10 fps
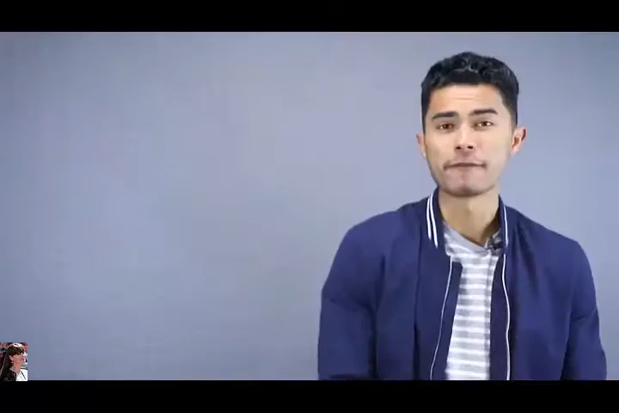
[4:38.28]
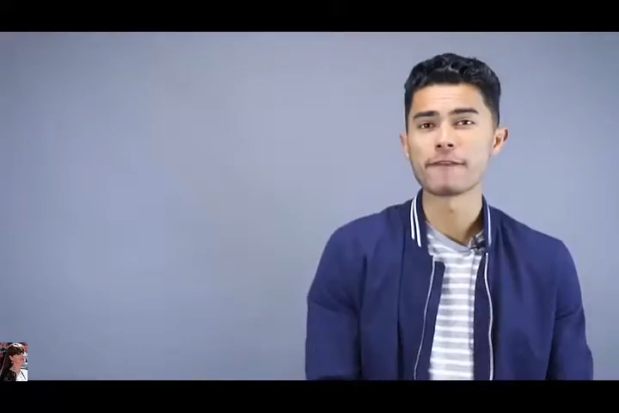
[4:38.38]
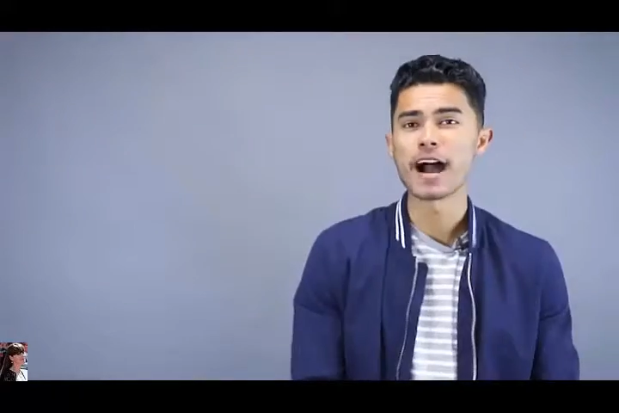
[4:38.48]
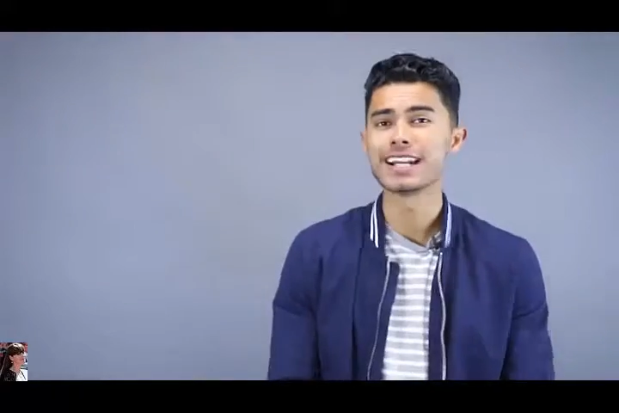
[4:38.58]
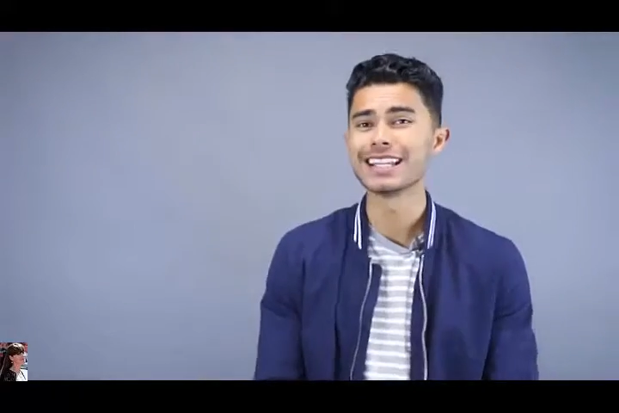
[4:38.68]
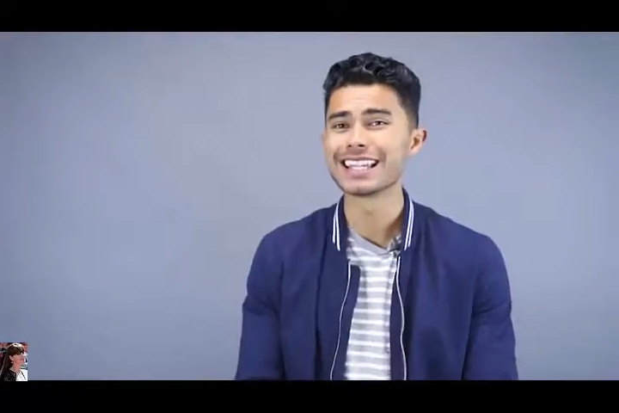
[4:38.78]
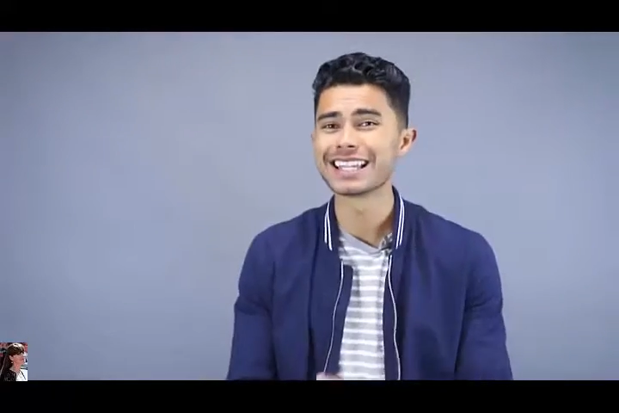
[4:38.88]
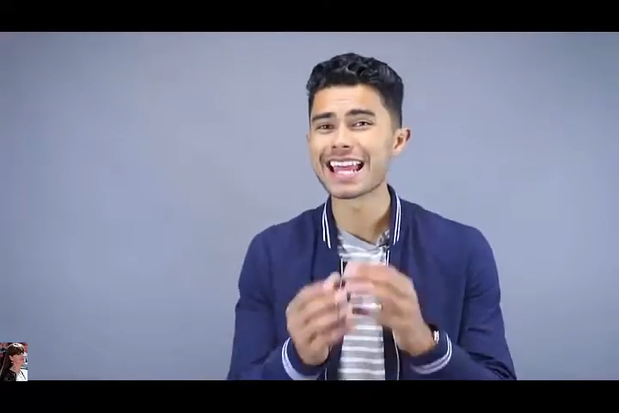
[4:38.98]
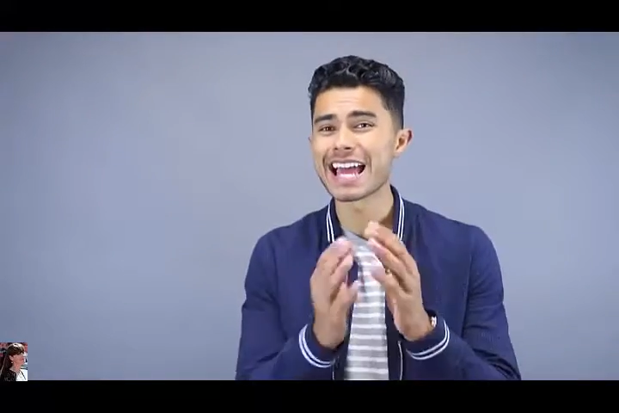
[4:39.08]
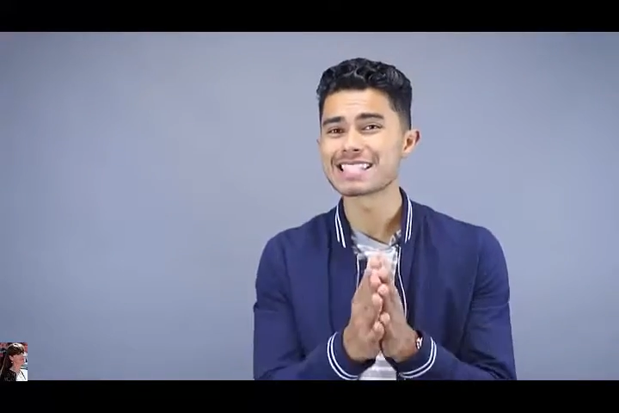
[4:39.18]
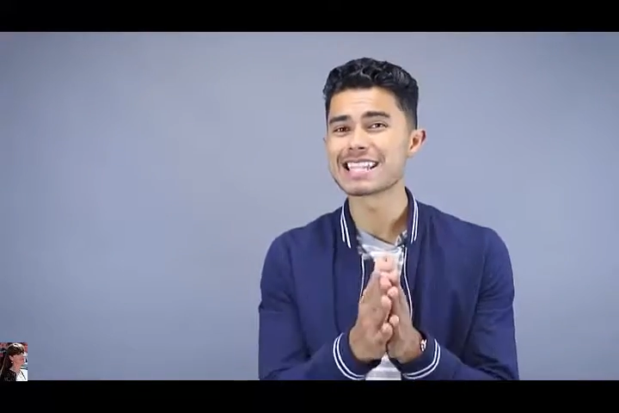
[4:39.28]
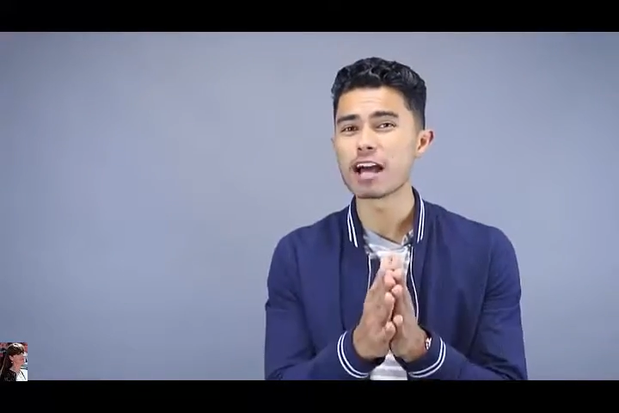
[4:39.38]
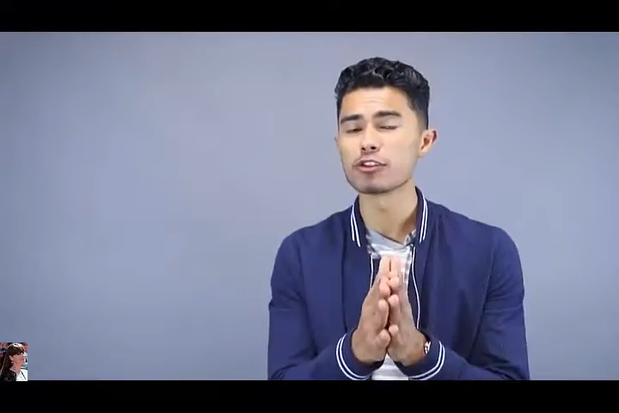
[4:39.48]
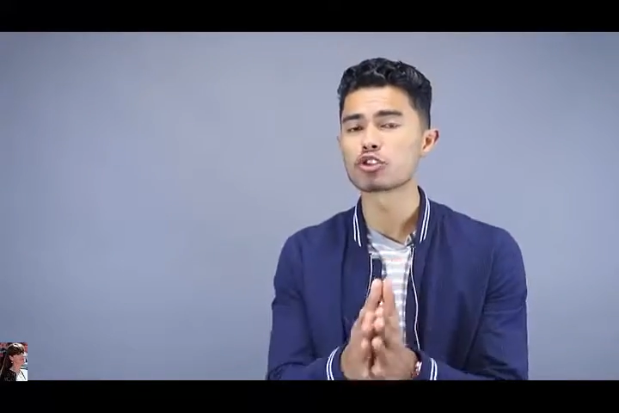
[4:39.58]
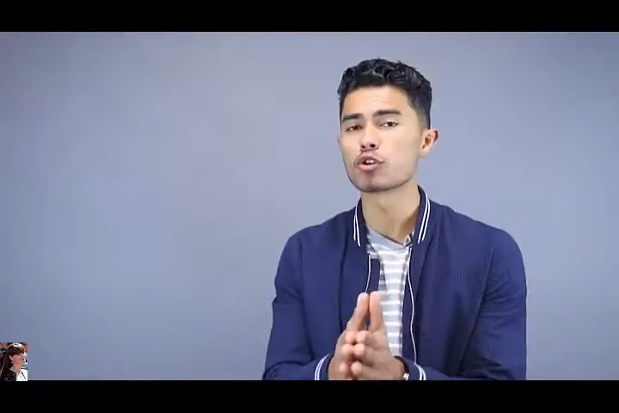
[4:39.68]
And finally, the last
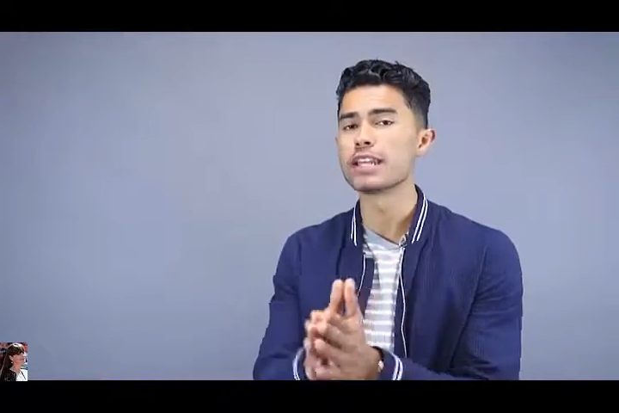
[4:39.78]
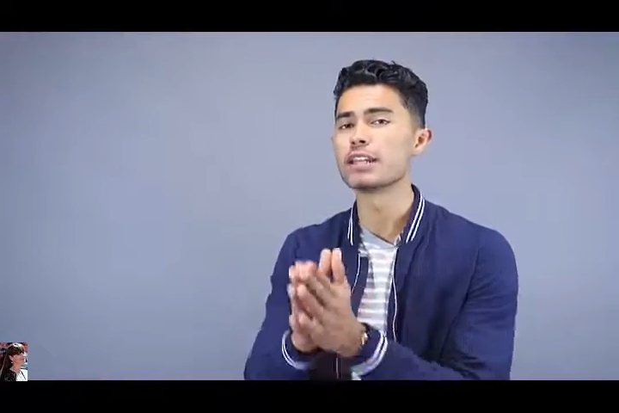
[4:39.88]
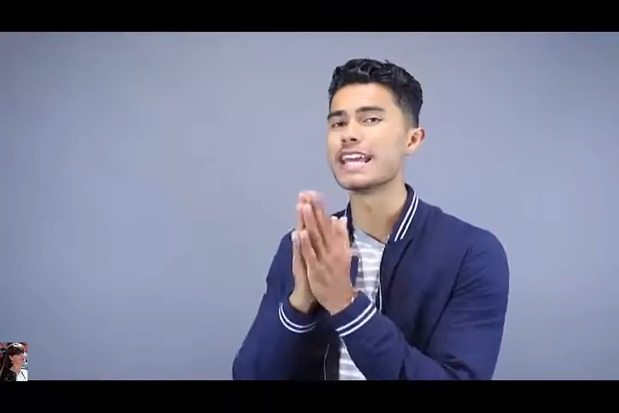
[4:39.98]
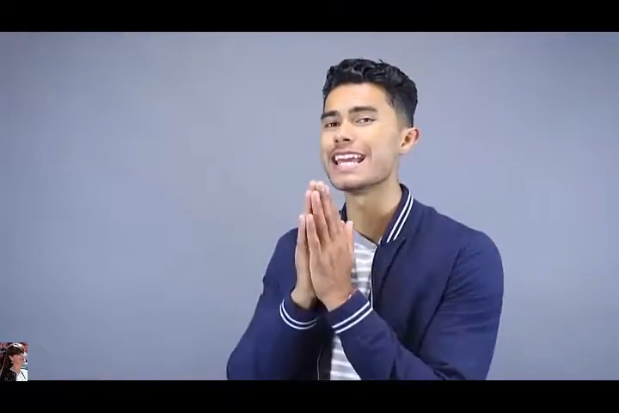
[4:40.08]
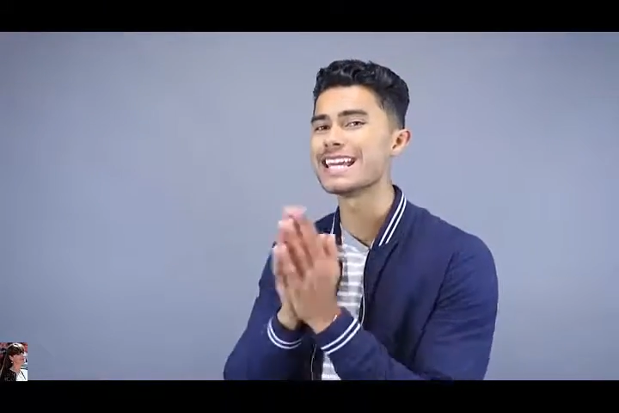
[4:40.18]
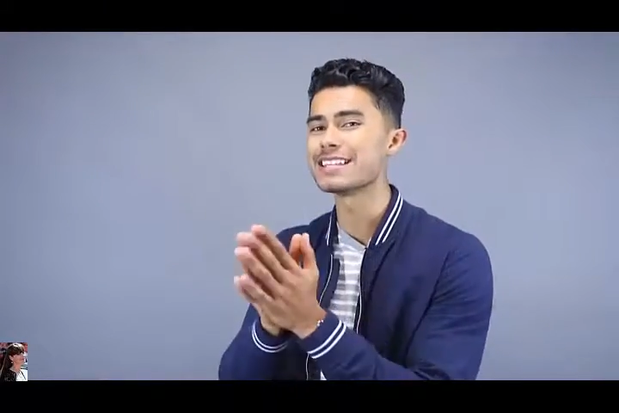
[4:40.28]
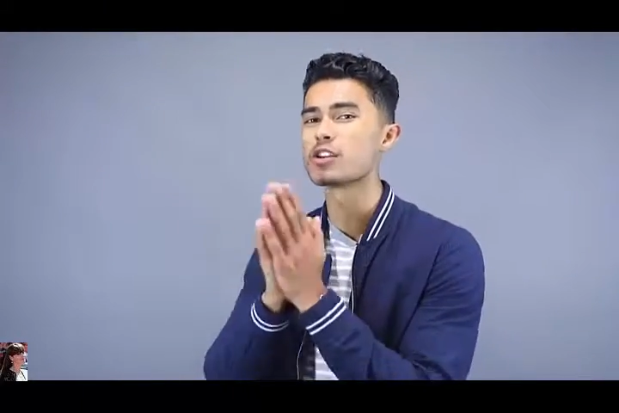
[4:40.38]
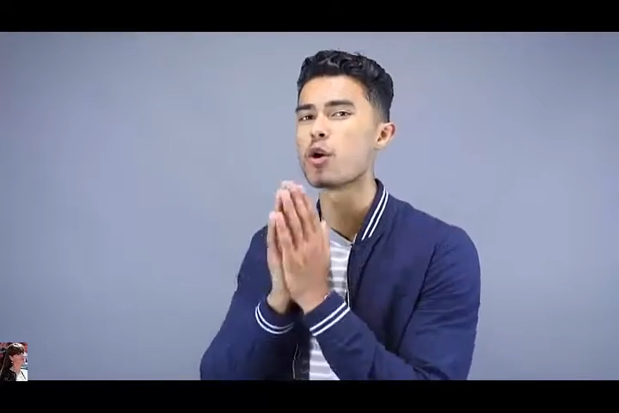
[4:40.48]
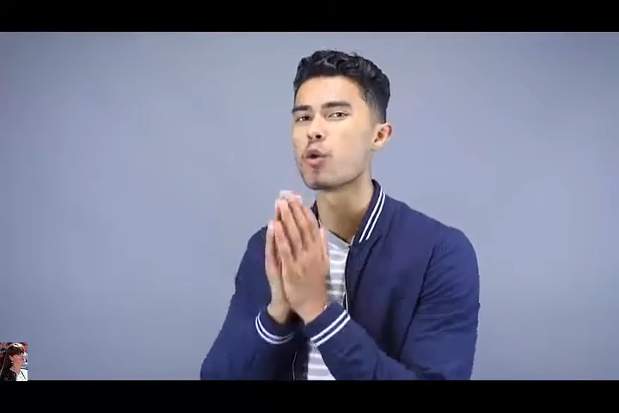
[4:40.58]
style trend is